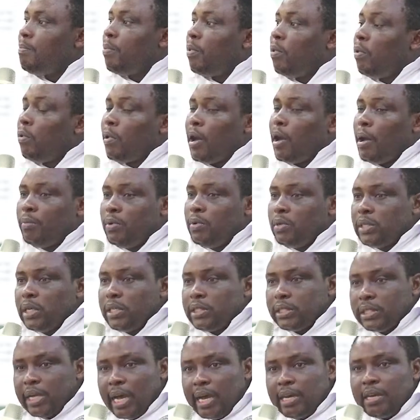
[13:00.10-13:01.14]
a program with
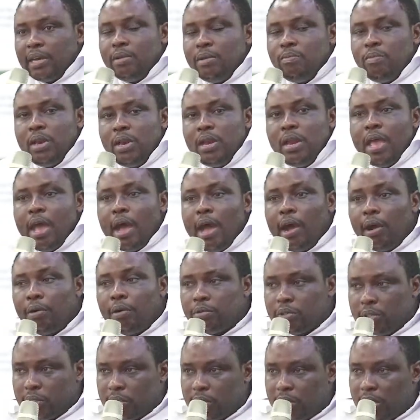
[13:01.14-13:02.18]
a certain media
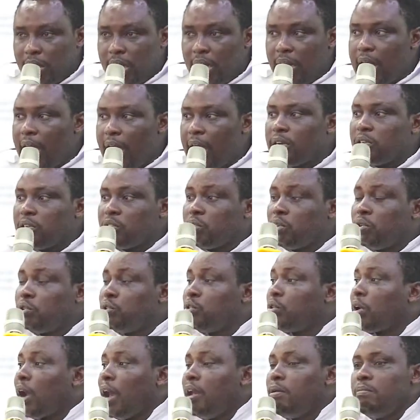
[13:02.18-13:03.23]
house in that
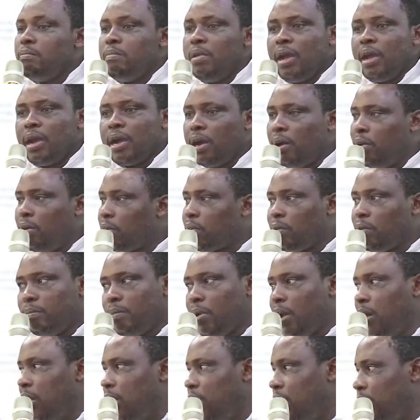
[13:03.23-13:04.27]
sort, you can make a lot of
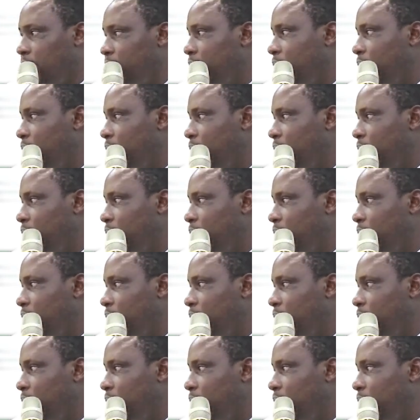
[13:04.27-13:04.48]
money.